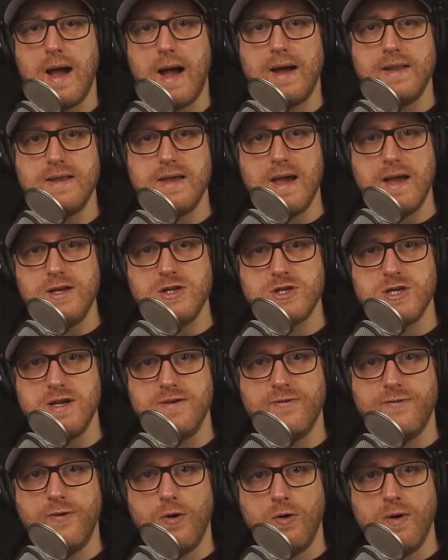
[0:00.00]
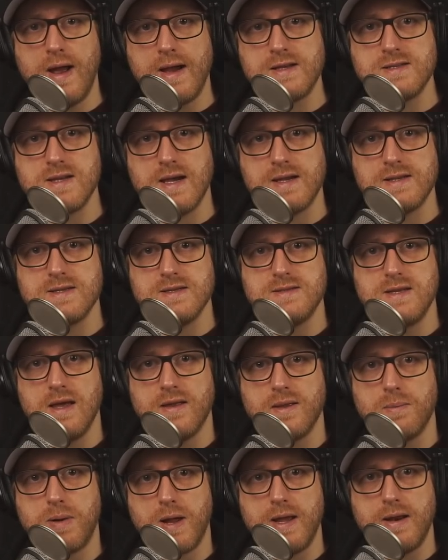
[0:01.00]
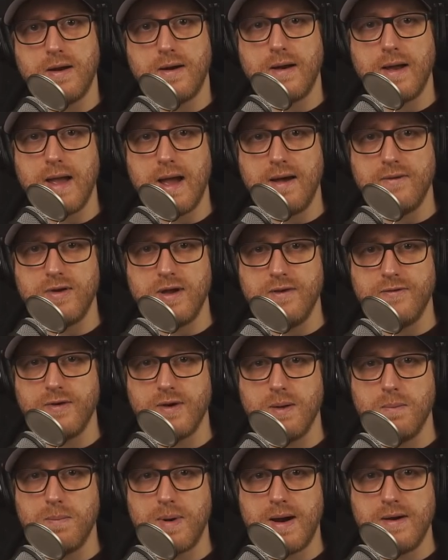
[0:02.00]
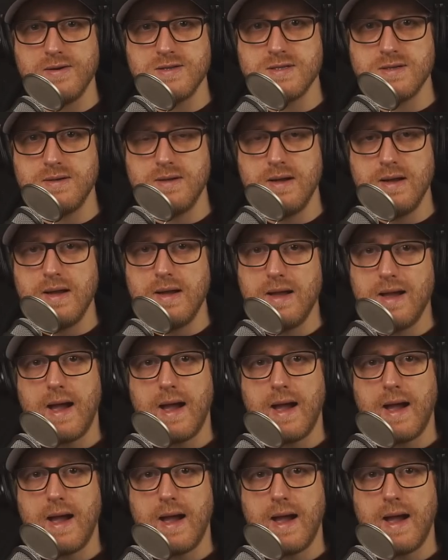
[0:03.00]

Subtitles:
and the HE4XX is the other planar I have here for comparison,